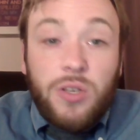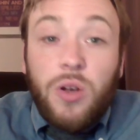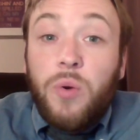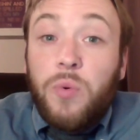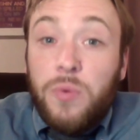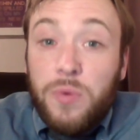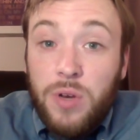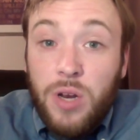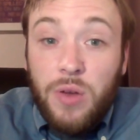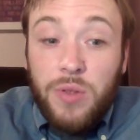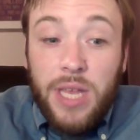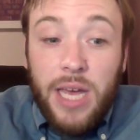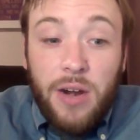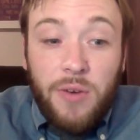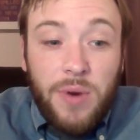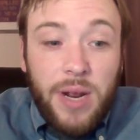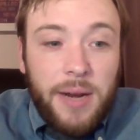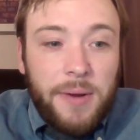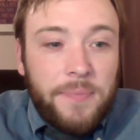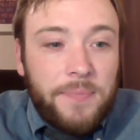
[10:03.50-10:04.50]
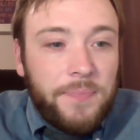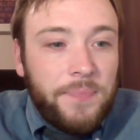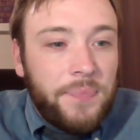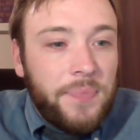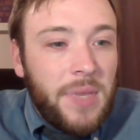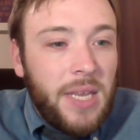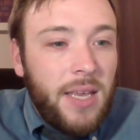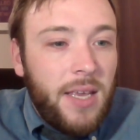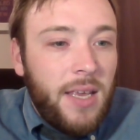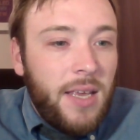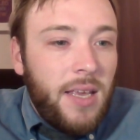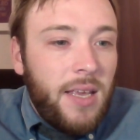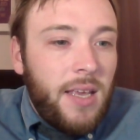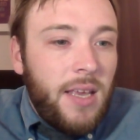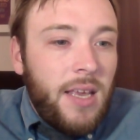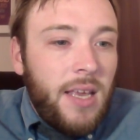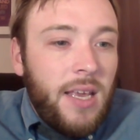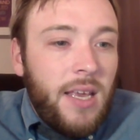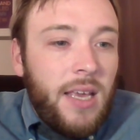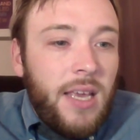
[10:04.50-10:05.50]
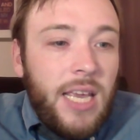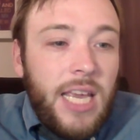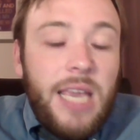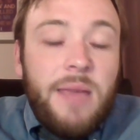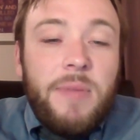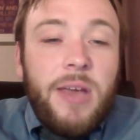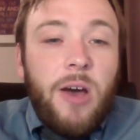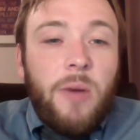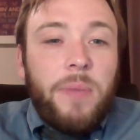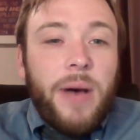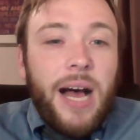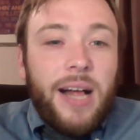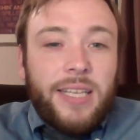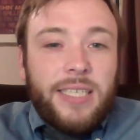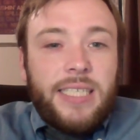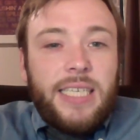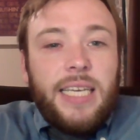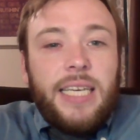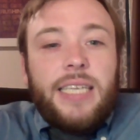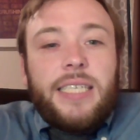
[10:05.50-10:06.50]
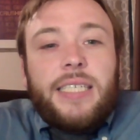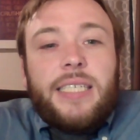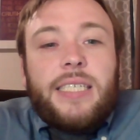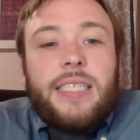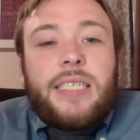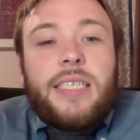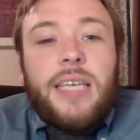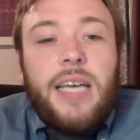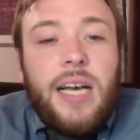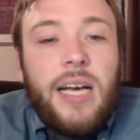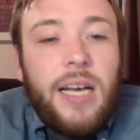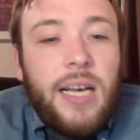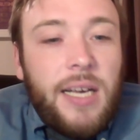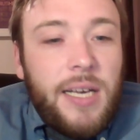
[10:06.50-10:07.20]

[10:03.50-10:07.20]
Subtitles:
So know that already. Email policies.